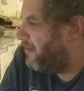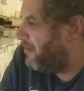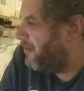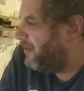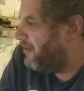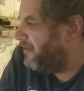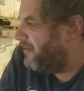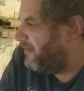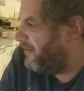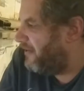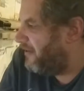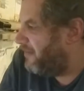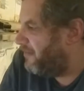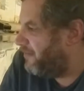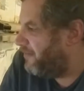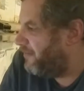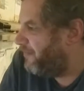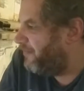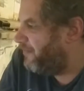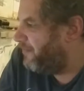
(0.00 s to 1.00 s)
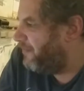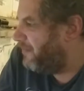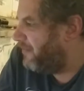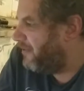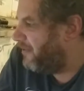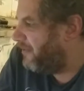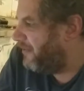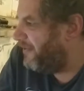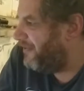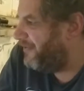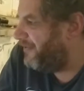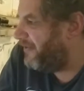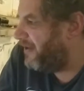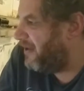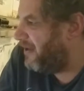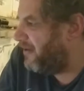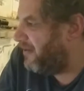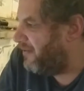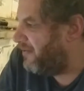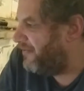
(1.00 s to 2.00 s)
But well as
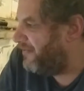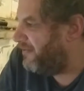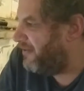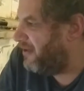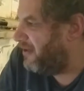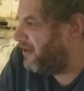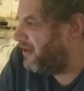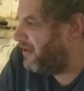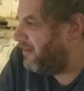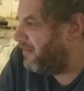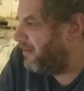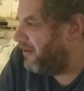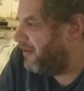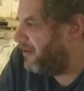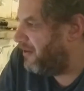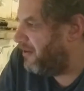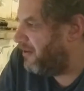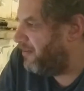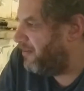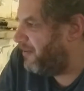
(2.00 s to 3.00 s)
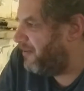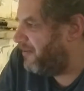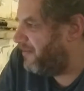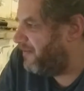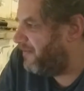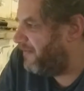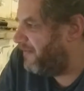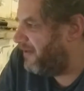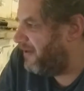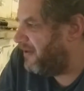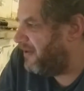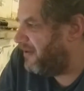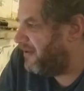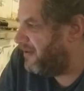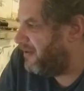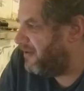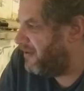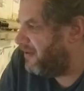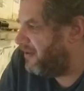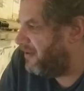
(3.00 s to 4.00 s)
that, I also keep a copy of the
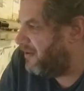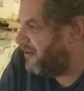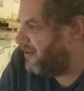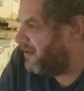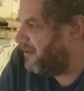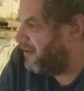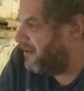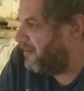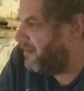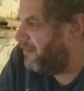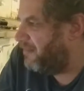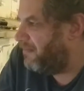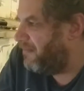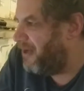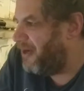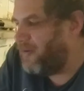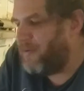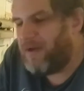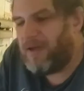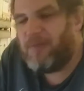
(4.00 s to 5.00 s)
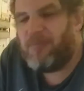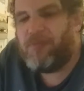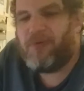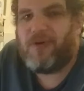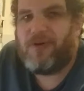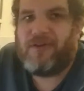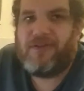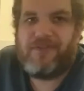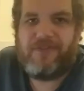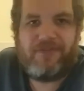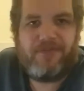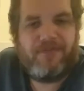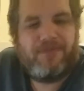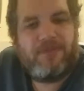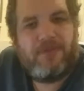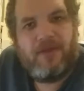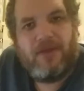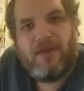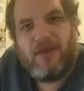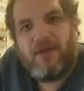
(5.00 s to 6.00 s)
malware bytes
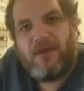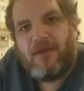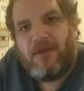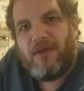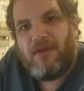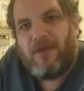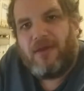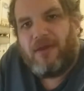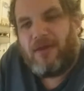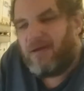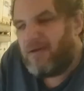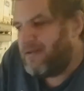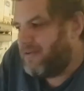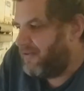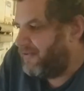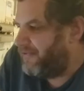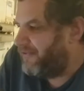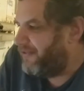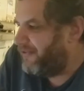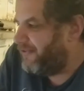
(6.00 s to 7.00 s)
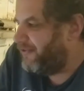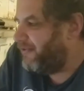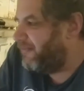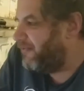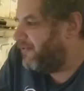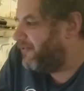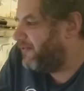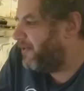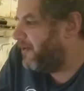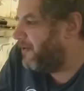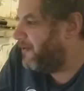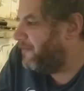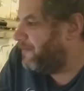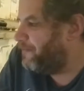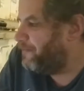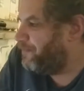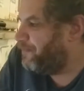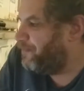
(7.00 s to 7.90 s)
on the system as well.